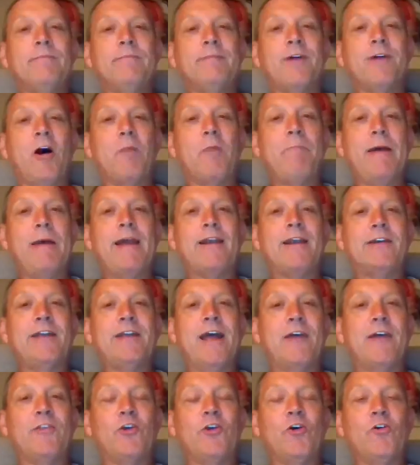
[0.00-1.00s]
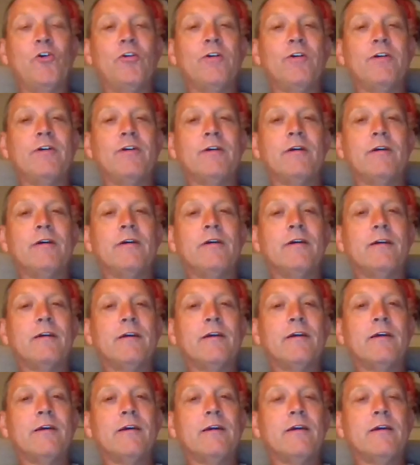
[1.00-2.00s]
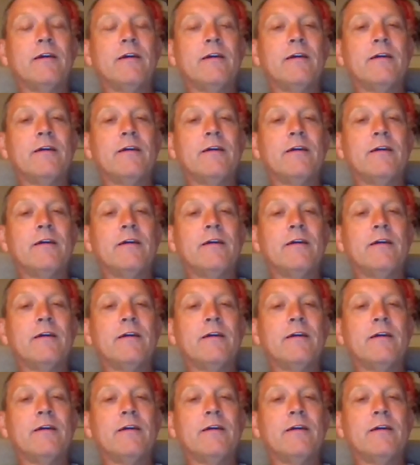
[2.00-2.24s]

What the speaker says: lot of different divisions. What are they now?